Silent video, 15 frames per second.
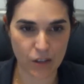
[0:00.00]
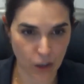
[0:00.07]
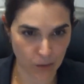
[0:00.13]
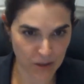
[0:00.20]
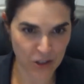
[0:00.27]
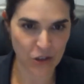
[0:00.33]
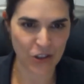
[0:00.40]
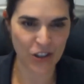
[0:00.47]

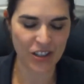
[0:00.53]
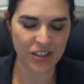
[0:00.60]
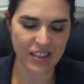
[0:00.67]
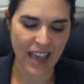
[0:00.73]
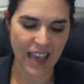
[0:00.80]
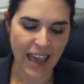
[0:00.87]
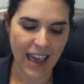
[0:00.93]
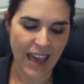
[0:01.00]
Commissioners
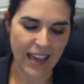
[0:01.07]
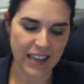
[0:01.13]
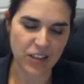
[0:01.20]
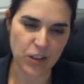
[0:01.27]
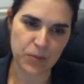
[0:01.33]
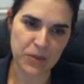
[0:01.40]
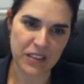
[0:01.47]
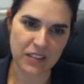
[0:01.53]

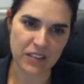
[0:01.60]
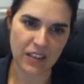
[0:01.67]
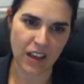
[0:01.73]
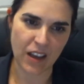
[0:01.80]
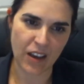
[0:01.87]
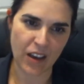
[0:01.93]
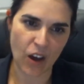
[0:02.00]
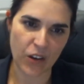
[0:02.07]
adopted
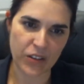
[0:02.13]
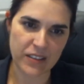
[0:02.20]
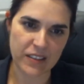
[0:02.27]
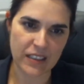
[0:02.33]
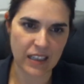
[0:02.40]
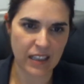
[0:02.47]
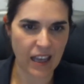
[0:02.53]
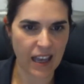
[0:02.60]
on
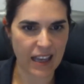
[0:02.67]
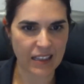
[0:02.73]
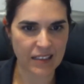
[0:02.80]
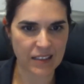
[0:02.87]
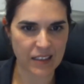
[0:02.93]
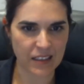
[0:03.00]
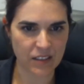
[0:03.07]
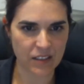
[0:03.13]
the
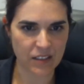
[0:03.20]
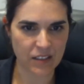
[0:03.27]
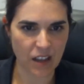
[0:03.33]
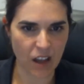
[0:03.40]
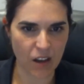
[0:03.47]
18th